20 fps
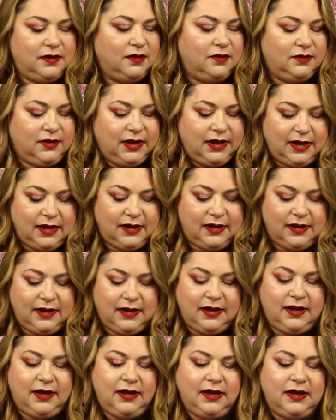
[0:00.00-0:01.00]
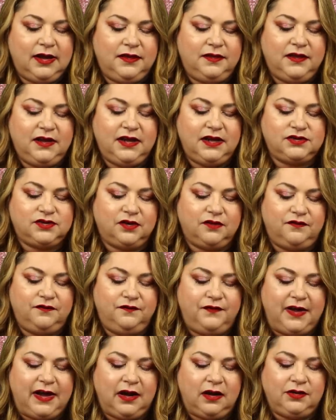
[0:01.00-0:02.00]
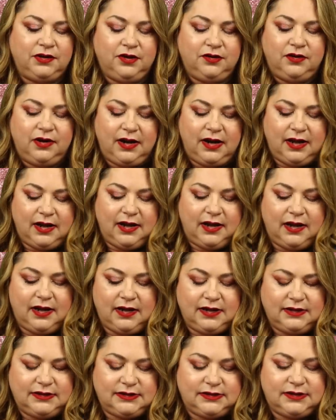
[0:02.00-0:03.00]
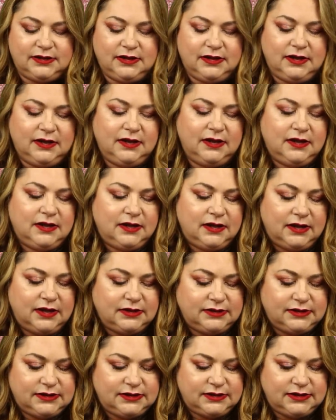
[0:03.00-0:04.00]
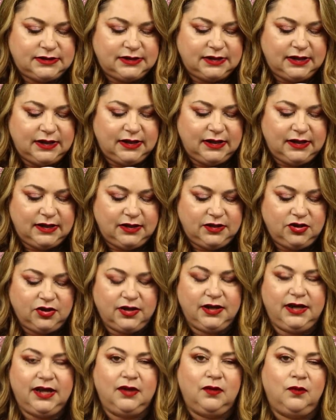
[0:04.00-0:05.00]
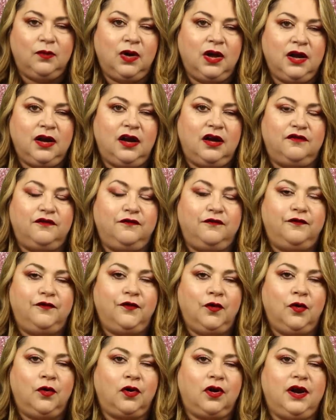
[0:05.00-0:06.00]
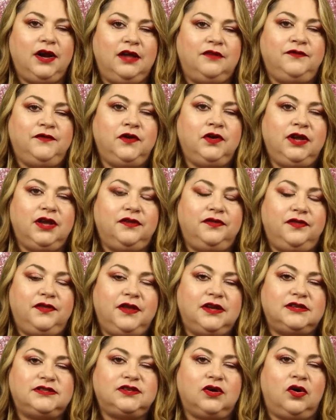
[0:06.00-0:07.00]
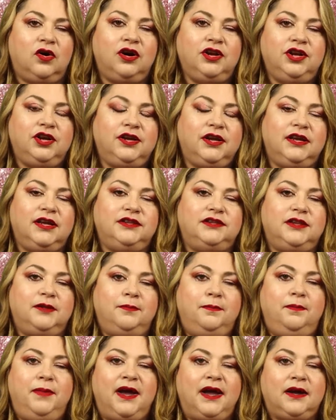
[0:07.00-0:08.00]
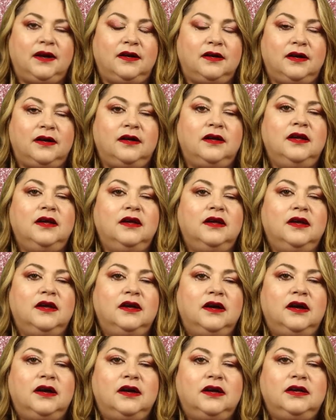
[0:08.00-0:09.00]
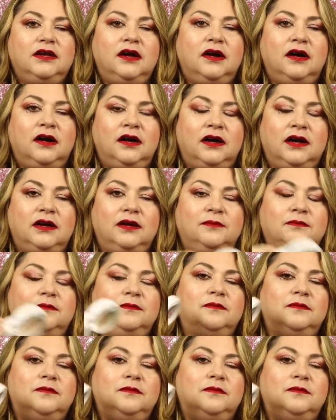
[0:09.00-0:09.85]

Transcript: Okay, and these are valued at, let's see, you can get one of four if you get this, or you could get the Becca uh,